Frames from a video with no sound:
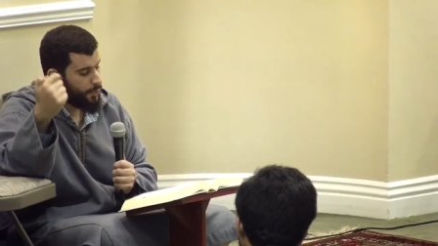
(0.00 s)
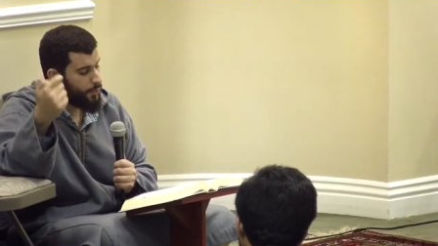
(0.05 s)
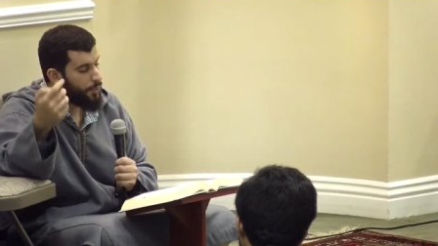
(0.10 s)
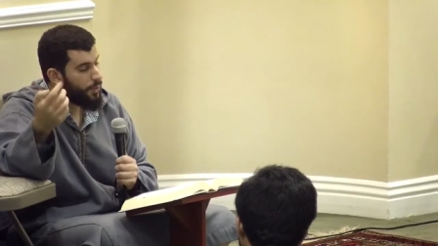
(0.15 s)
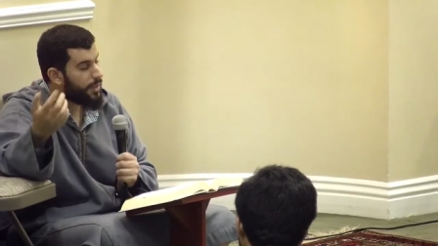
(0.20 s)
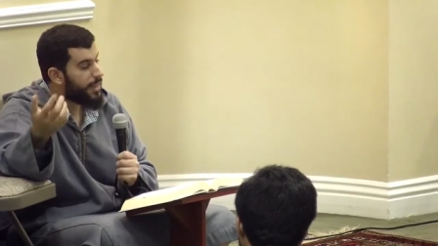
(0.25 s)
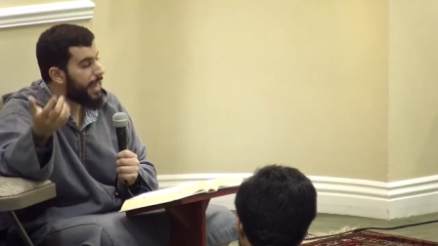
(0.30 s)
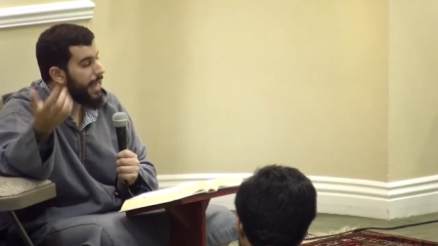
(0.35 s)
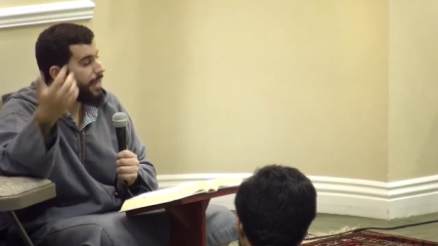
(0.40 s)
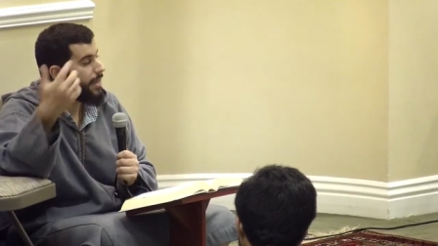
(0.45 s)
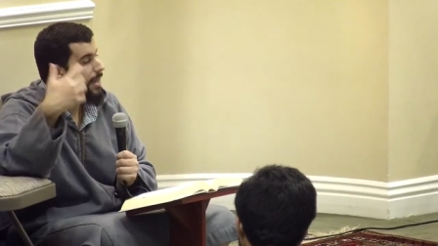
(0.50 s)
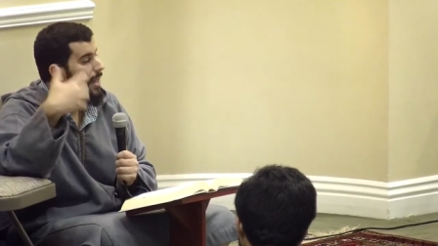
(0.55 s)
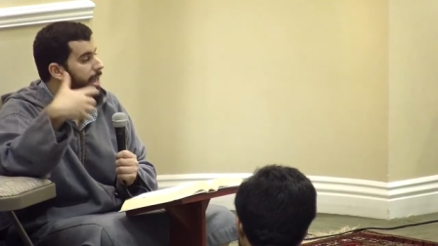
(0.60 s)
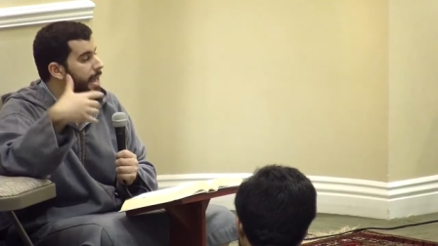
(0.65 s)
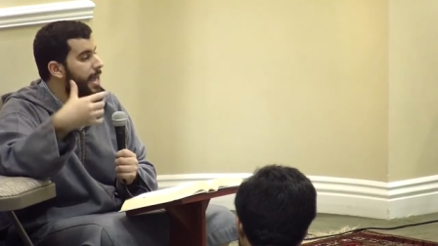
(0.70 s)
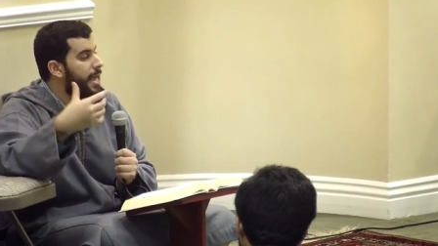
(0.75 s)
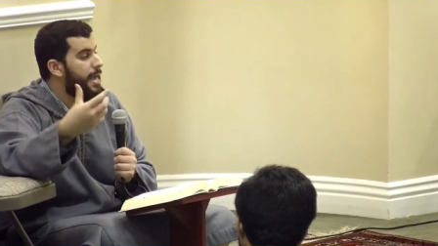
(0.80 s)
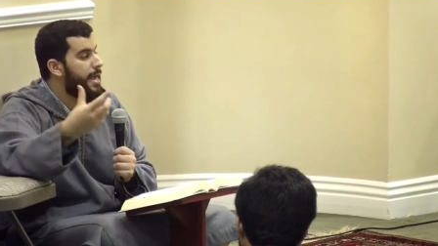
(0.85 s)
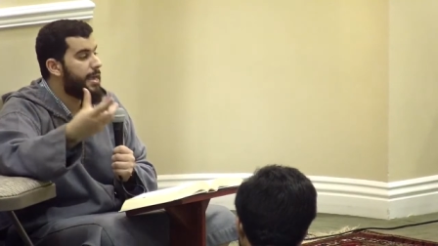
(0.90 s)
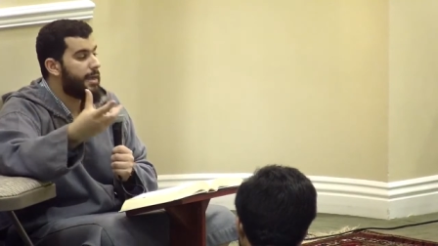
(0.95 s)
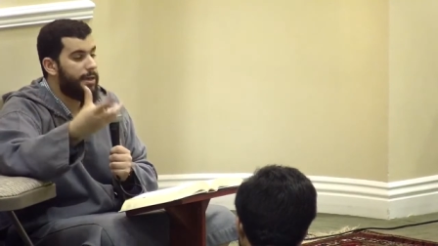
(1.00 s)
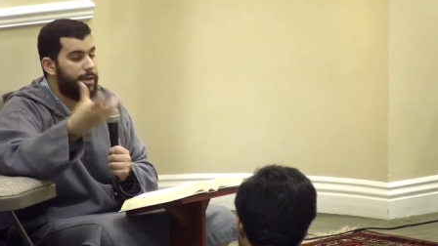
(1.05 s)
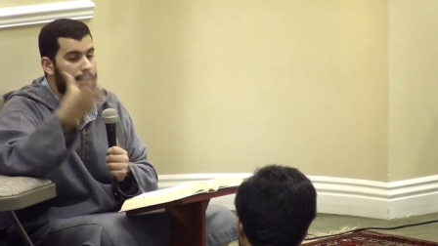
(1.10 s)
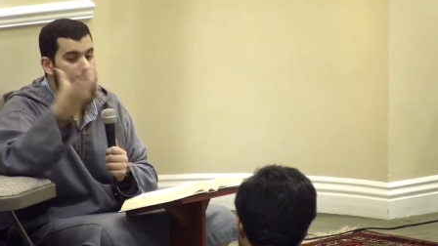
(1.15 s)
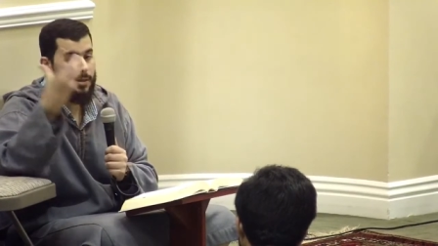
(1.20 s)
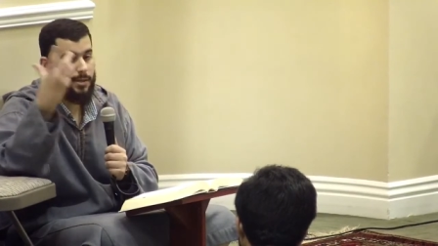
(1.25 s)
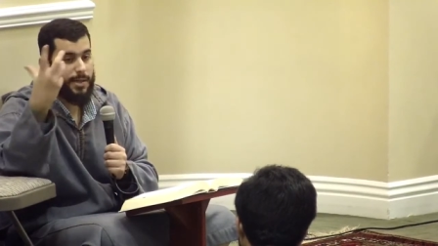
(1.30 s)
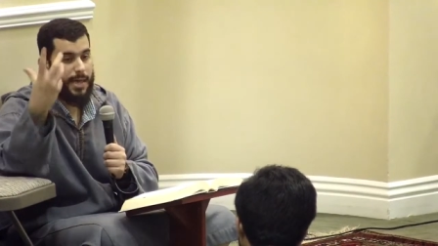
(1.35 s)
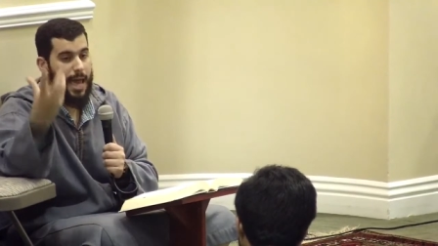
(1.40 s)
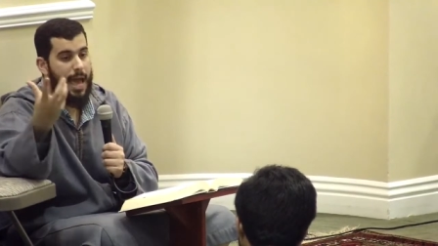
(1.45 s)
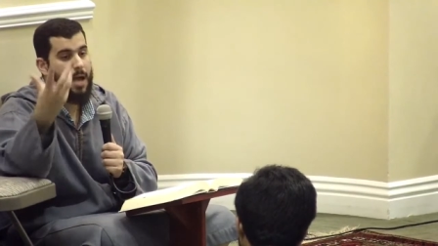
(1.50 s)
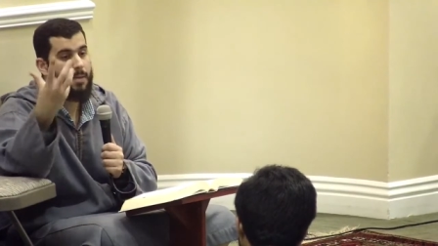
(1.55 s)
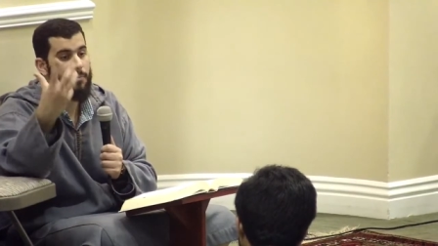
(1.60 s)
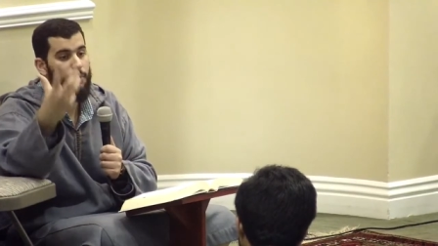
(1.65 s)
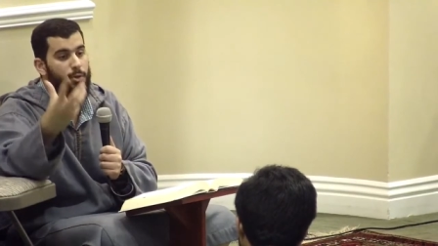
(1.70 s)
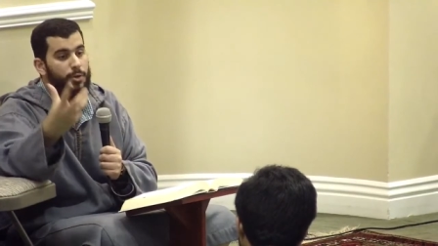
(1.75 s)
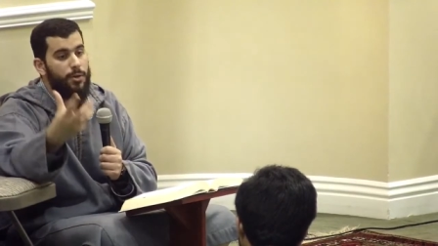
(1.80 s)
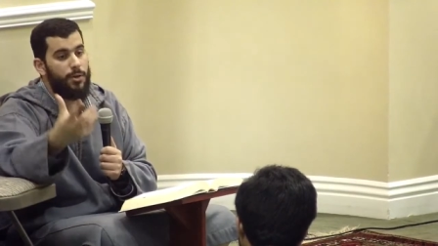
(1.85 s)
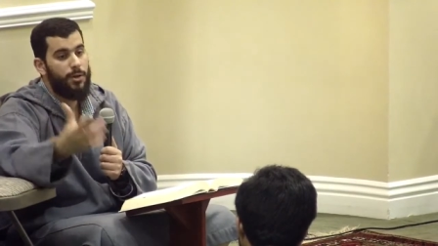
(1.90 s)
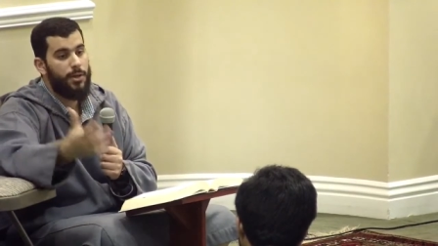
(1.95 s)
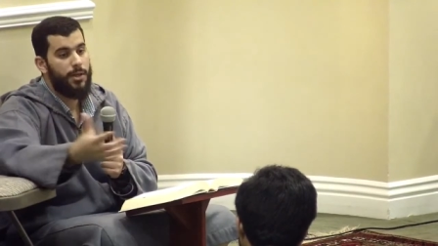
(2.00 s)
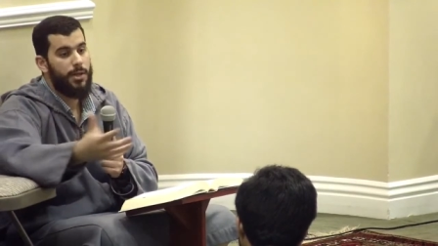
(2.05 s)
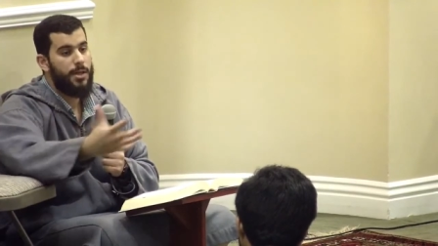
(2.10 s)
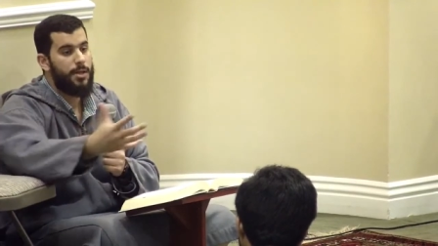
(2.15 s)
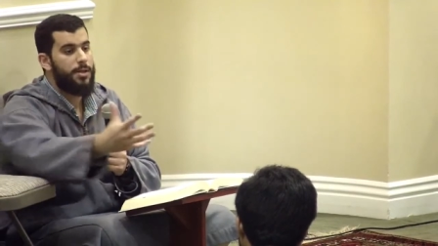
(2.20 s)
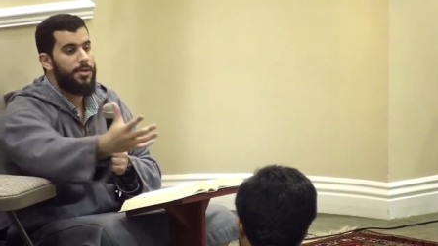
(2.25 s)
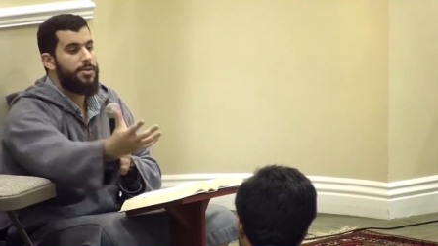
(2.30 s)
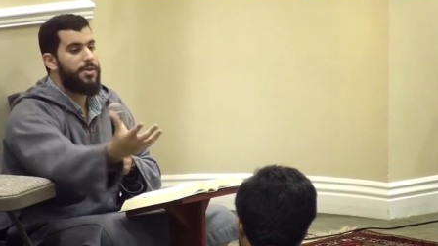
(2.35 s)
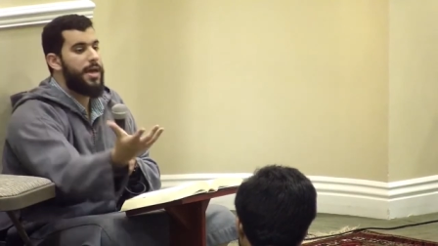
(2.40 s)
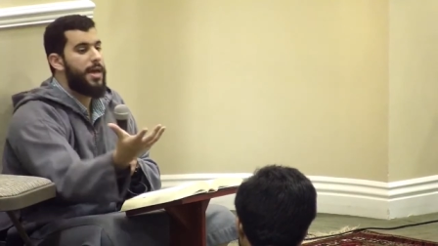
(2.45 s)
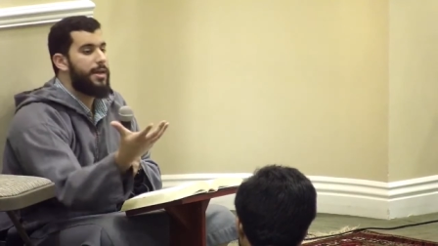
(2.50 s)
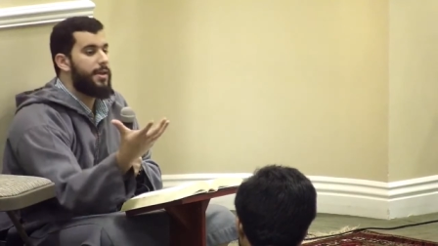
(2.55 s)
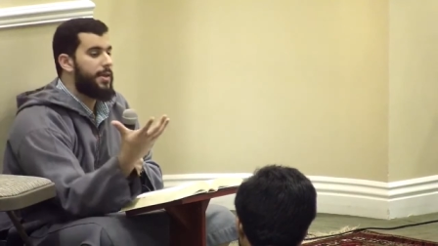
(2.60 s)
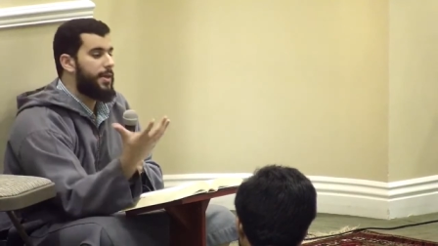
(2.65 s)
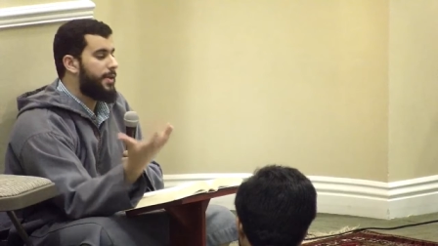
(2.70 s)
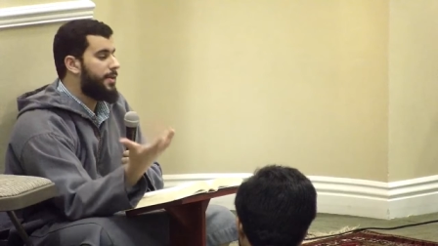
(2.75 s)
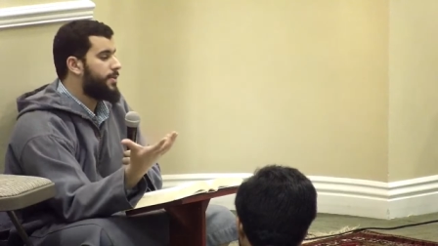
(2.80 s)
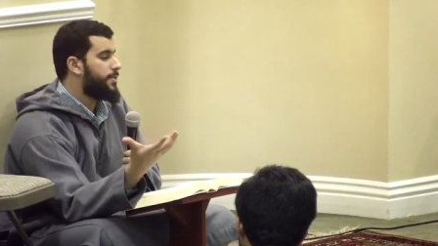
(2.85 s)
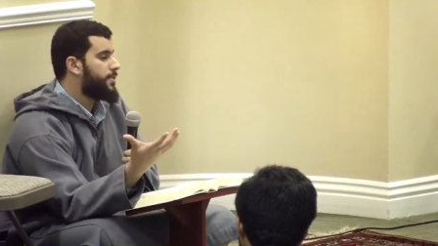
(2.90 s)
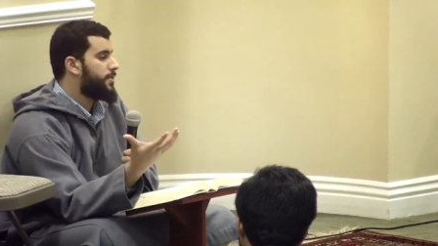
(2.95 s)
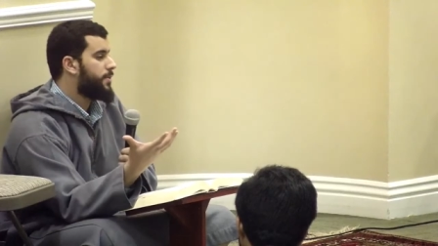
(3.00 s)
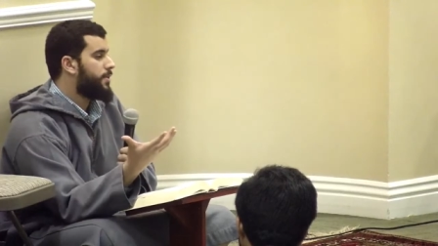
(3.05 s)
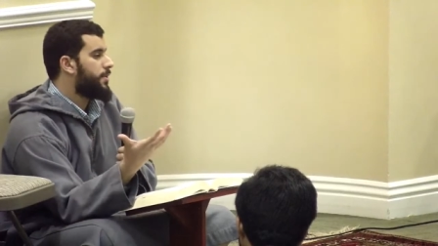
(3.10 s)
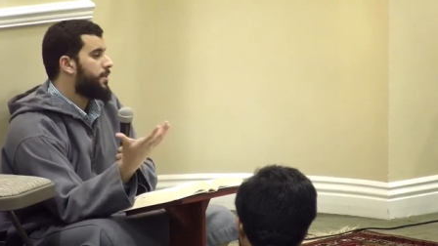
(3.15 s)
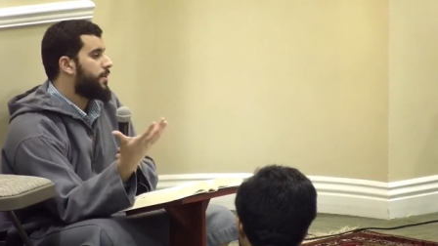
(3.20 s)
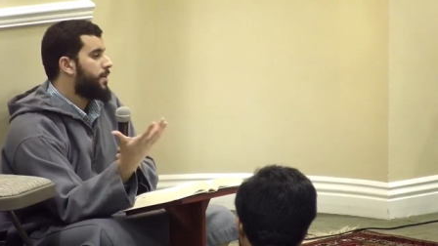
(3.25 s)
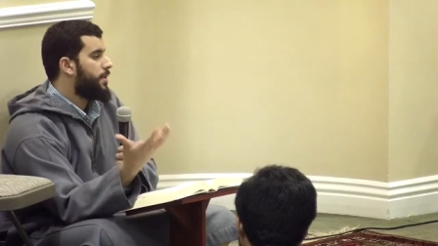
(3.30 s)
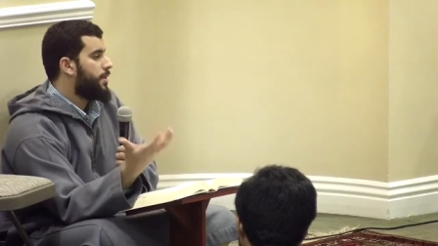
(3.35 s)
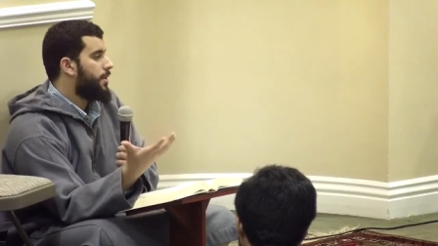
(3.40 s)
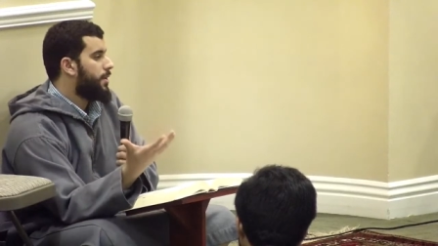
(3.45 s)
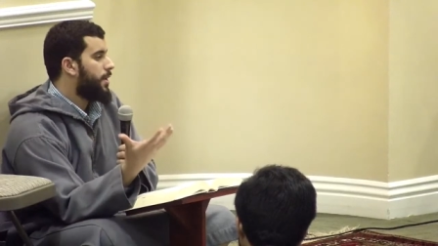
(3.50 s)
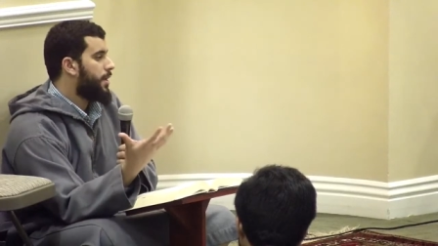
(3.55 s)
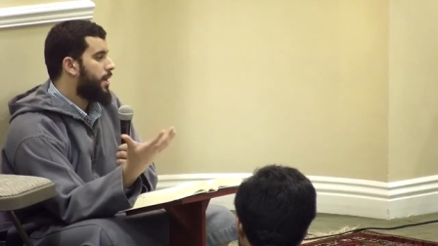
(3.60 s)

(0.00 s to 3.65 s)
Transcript: to get a camel that is,